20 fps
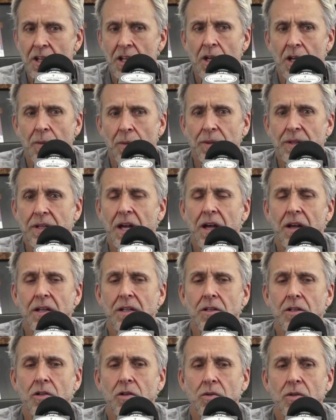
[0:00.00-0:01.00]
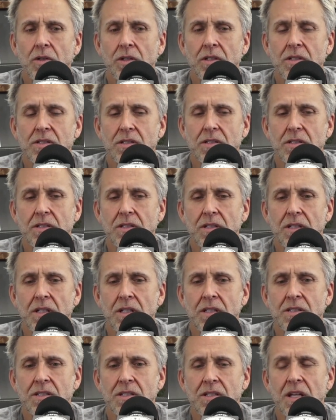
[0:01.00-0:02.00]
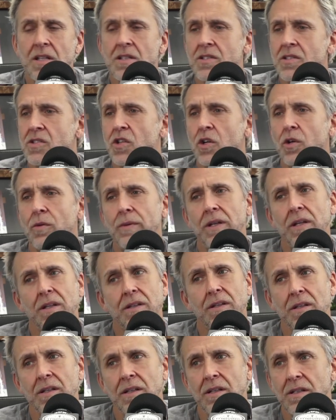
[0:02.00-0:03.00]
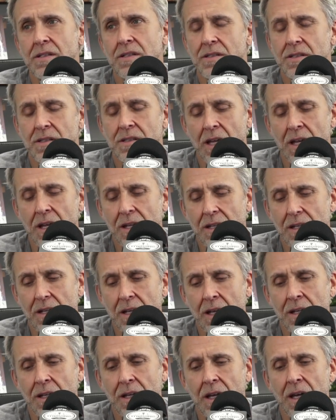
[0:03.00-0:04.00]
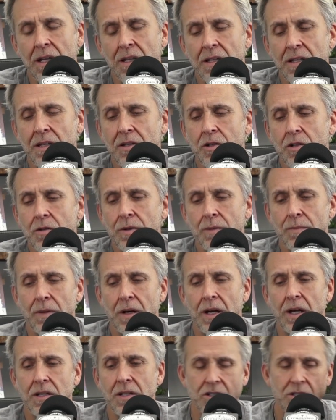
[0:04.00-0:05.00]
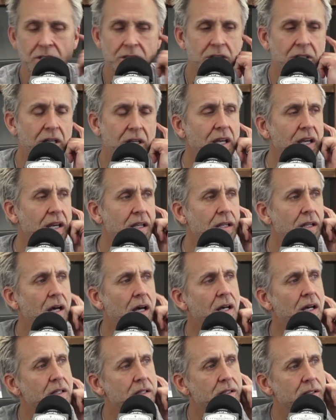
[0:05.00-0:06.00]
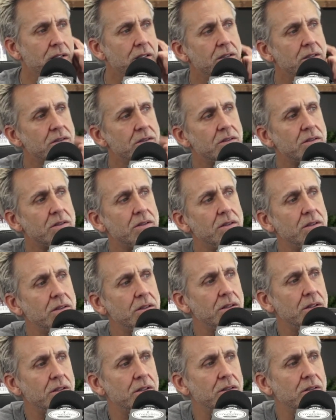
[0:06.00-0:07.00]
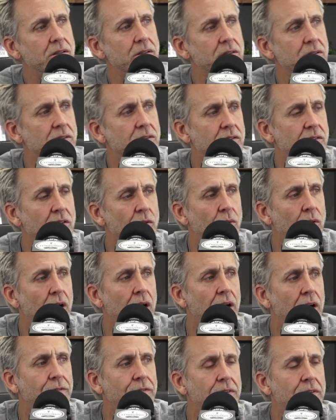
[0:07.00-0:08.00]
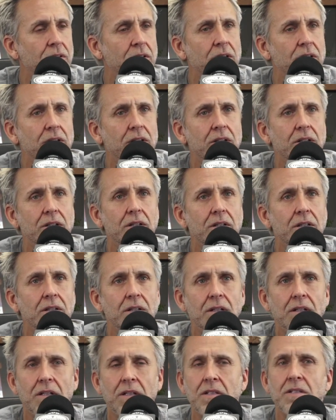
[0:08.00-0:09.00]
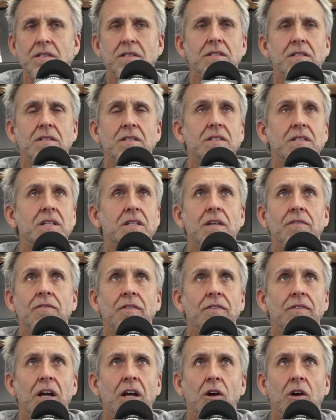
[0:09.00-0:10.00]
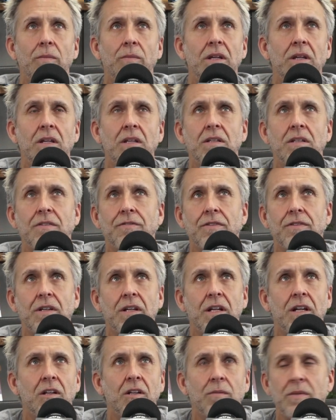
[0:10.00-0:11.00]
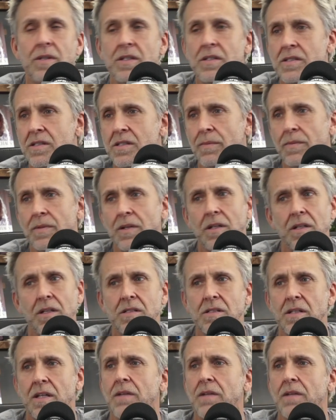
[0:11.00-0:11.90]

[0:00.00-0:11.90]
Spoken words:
yeah, it's so many things. Like, again, the human mind just cannot so often conceive of how many different elements something is, like